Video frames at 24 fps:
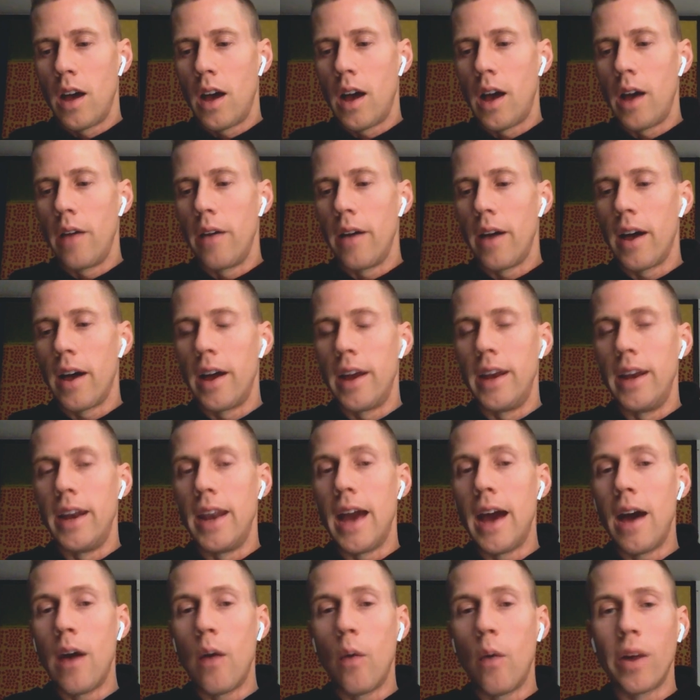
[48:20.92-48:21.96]
I
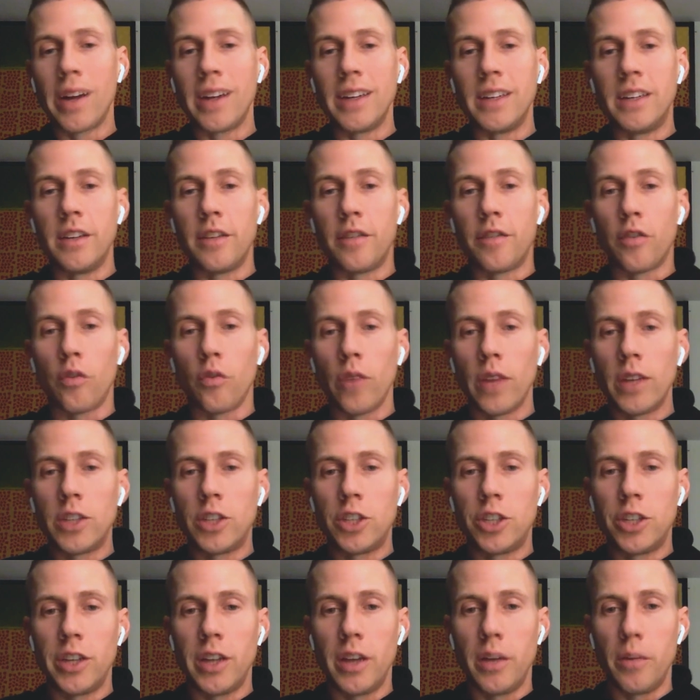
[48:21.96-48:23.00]
now want to
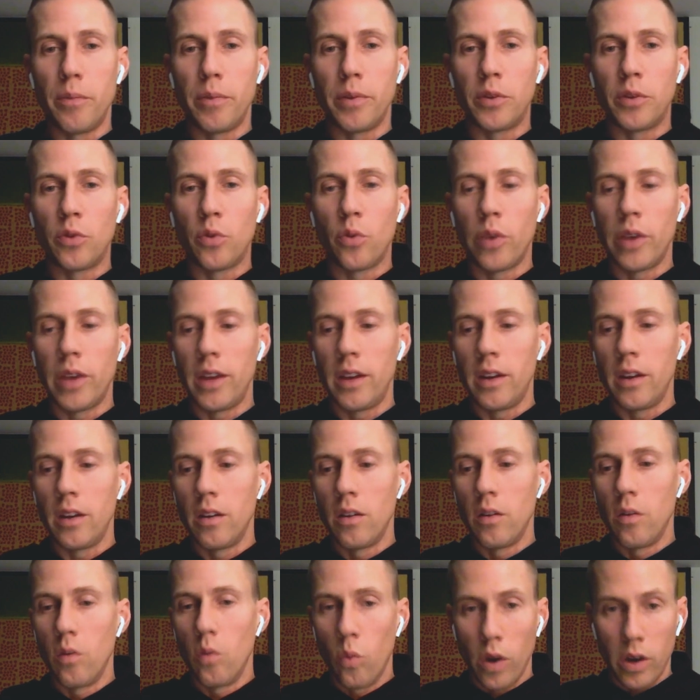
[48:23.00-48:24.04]
differentiate
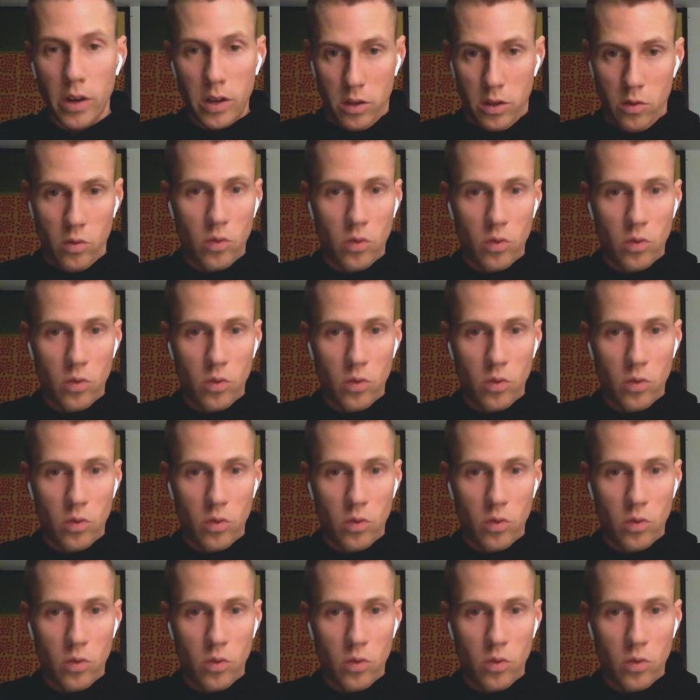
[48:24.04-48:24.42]
between what